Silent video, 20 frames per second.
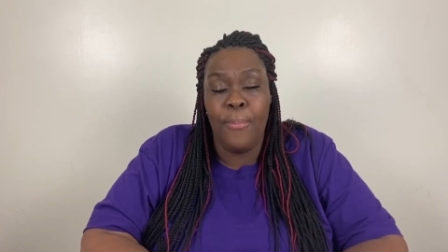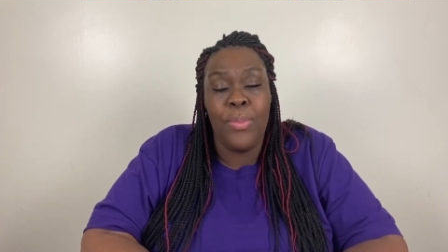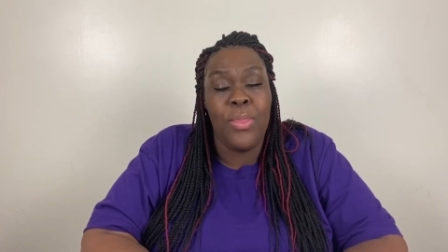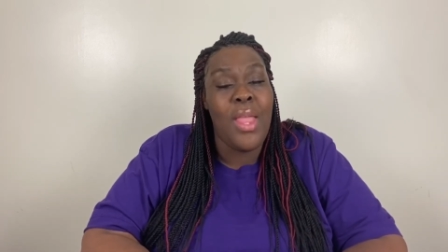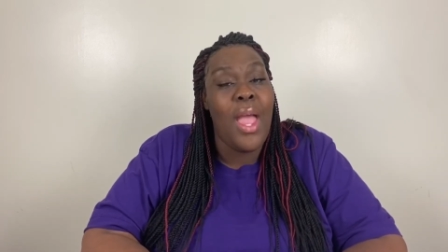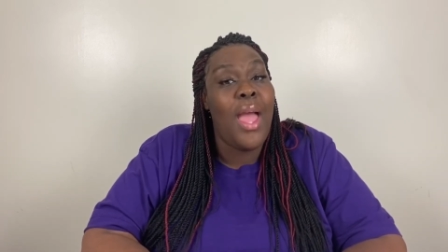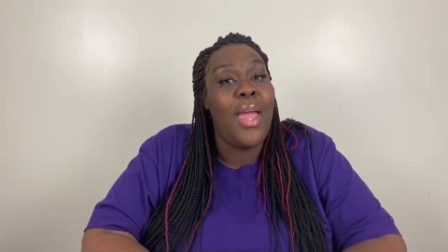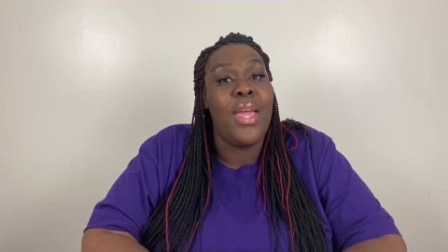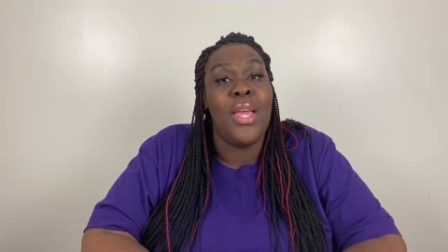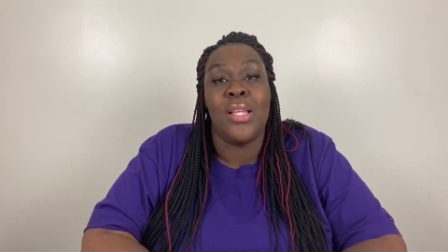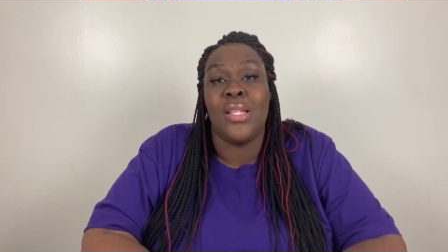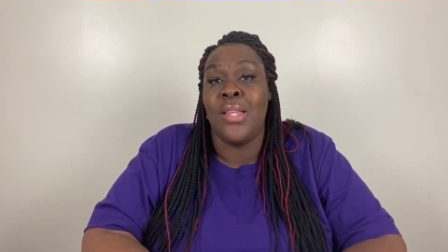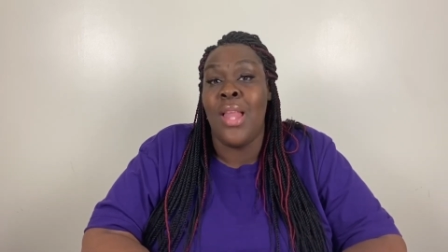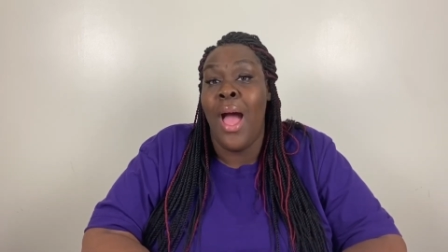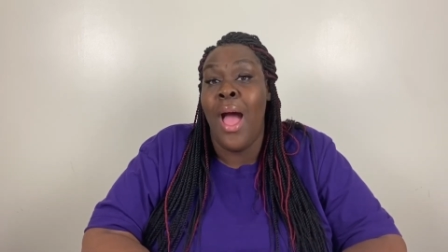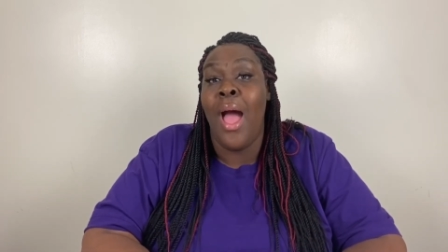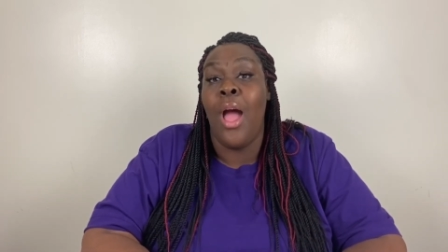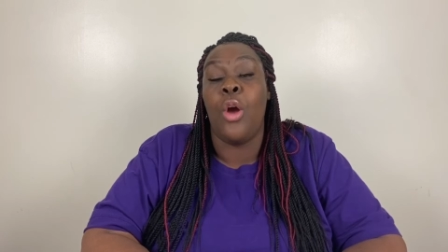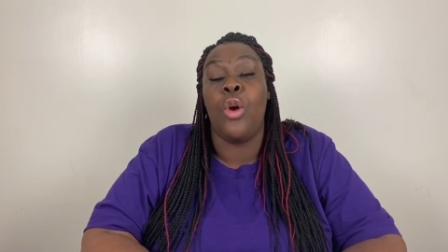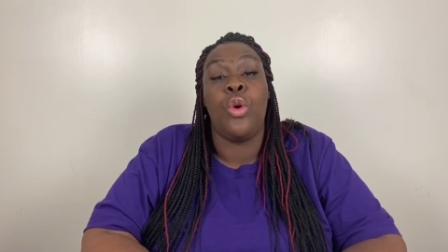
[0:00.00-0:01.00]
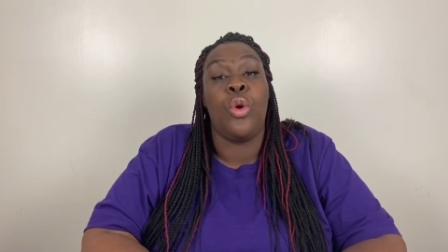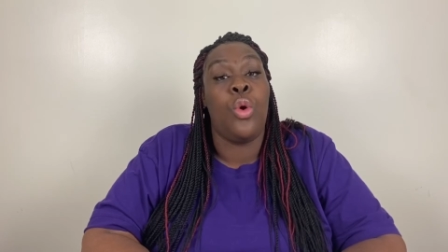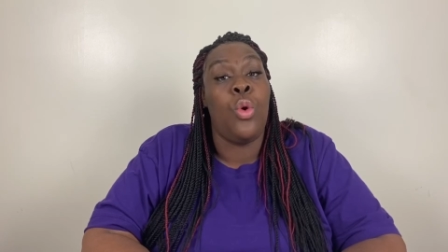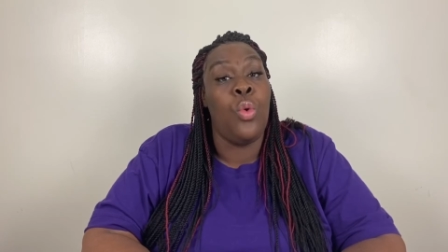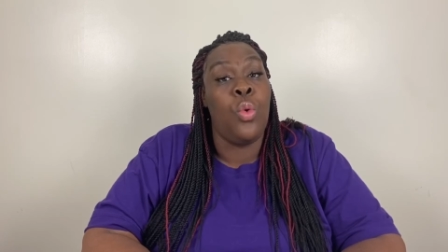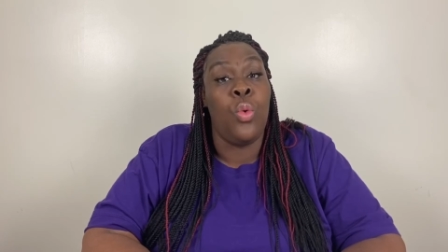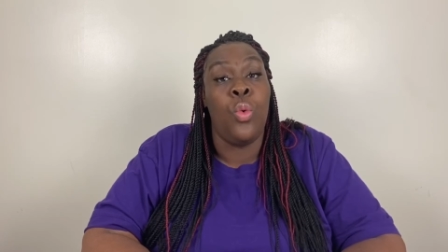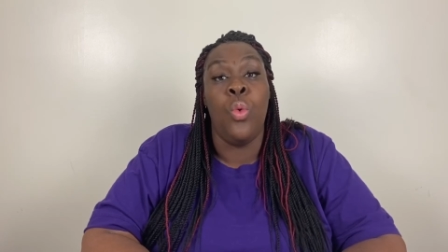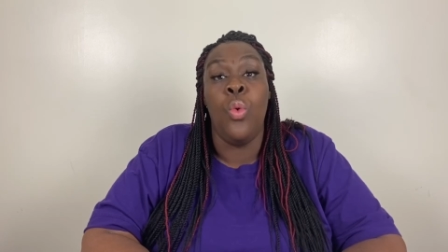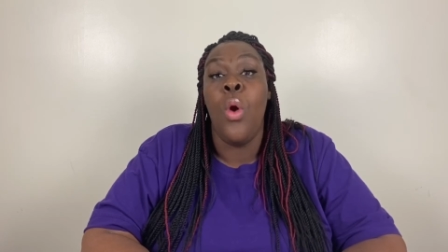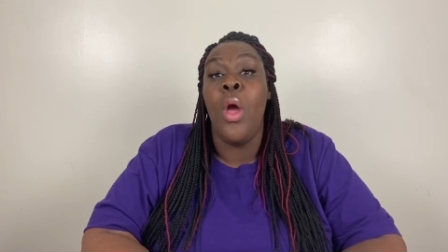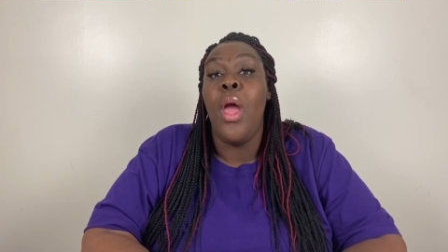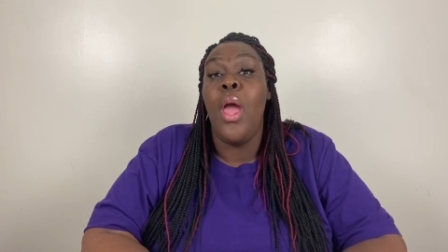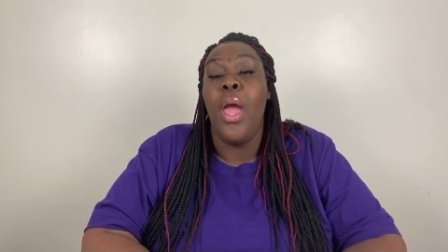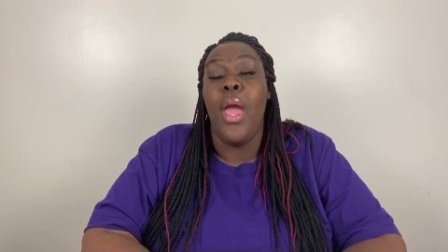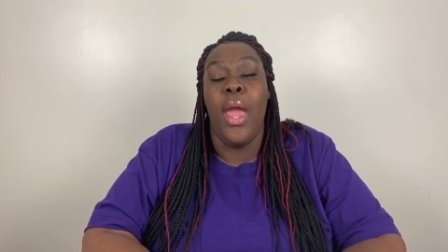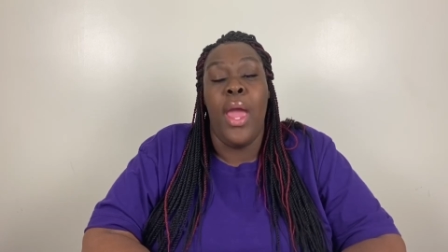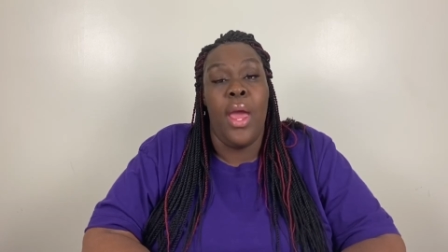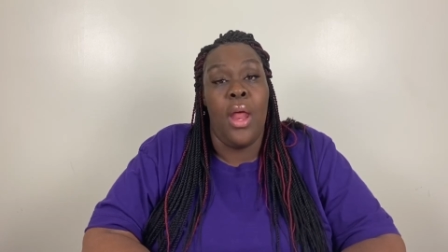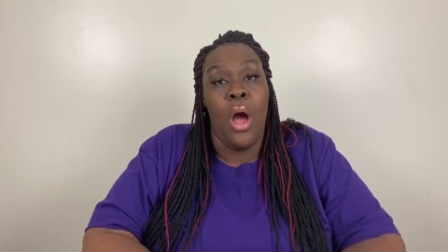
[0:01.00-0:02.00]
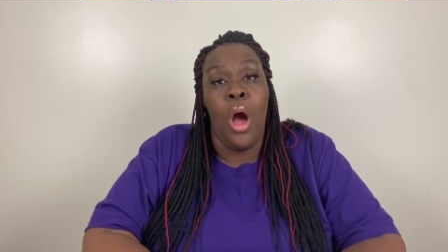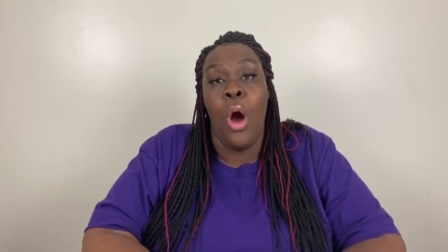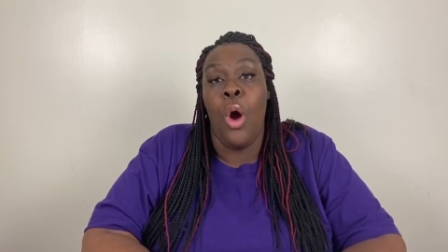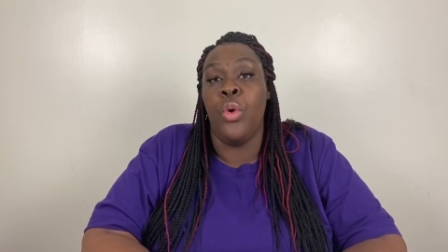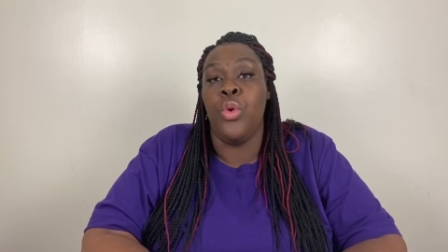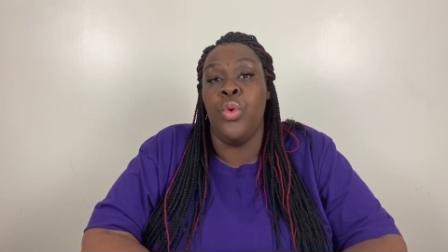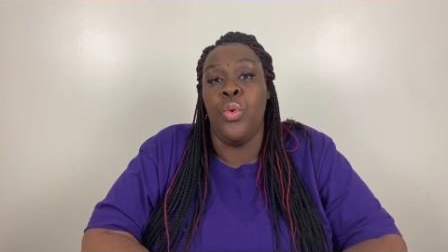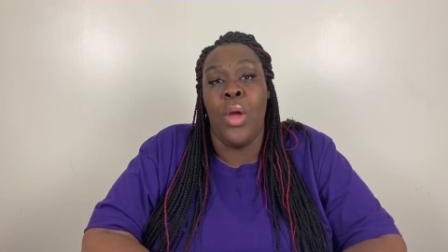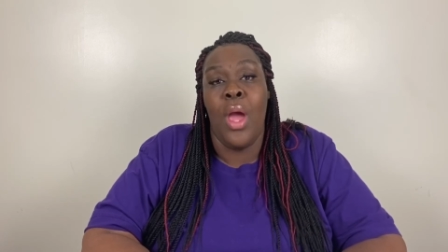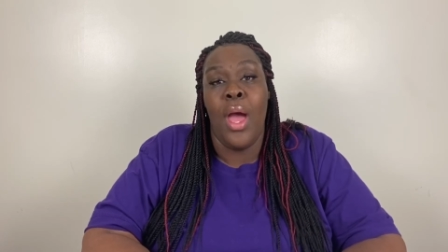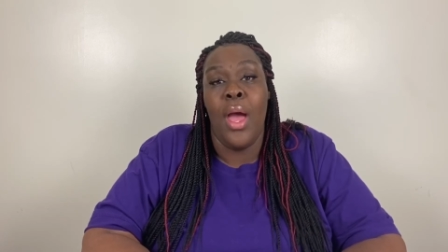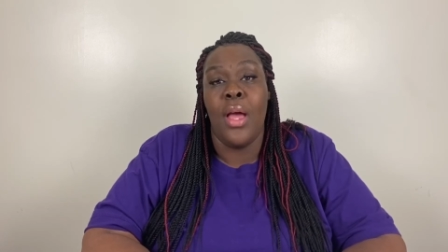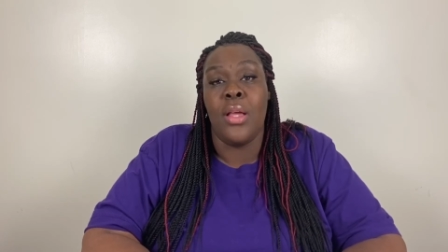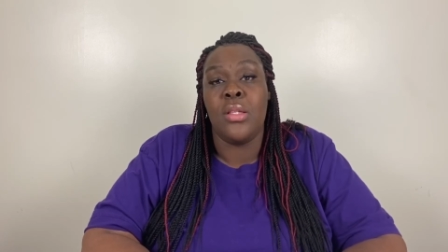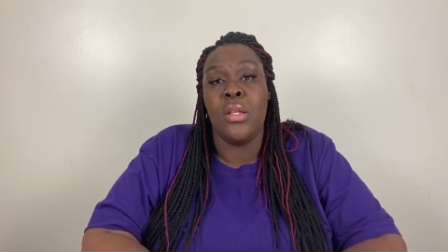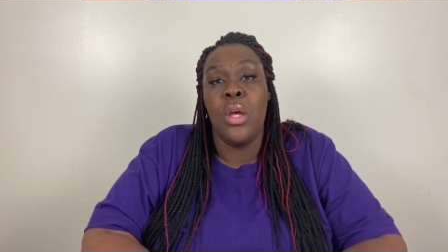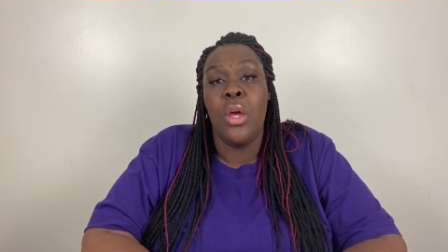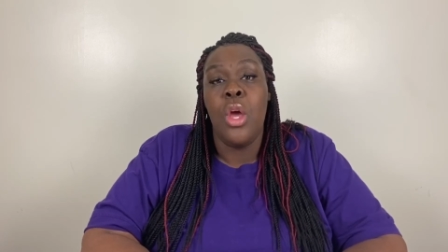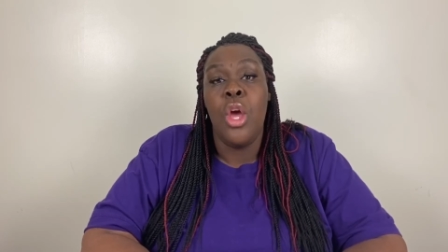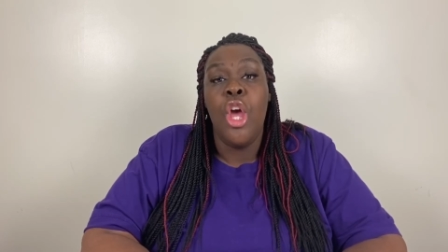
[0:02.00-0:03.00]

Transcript: That is not cool at all, you guys.